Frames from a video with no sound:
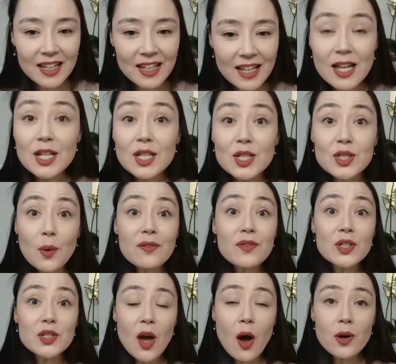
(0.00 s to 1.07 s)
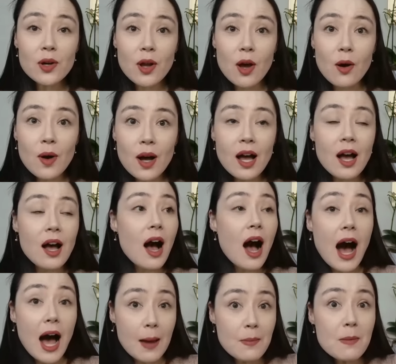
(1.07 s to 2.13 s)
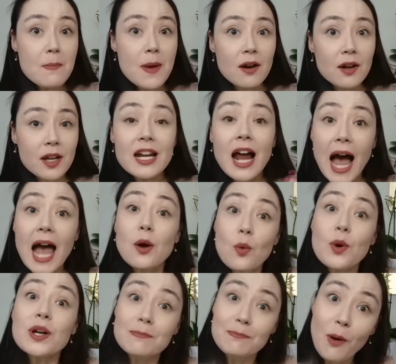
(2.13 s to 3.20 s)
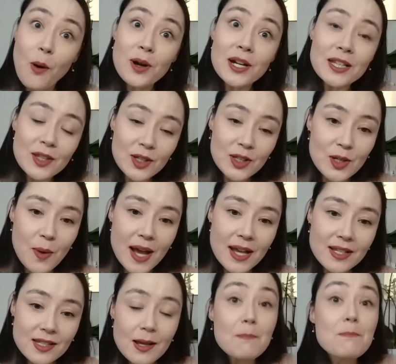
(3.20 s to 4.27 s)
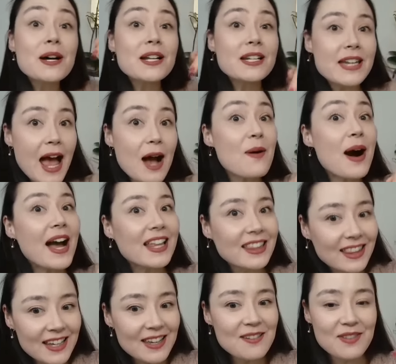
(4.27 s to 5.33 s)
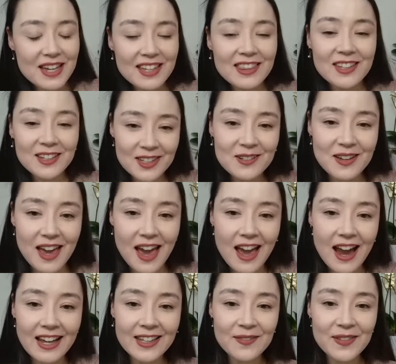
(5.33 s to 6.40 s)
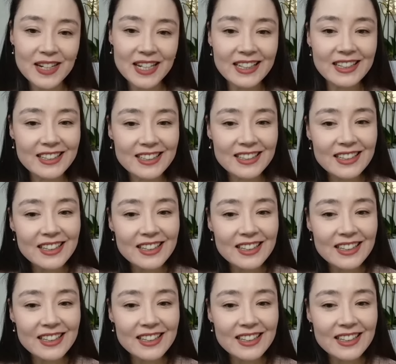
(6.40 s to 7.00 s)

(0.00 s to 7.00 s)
So if you don't know, I'm American. I was born in the US, but now I live in the UK. I live in England.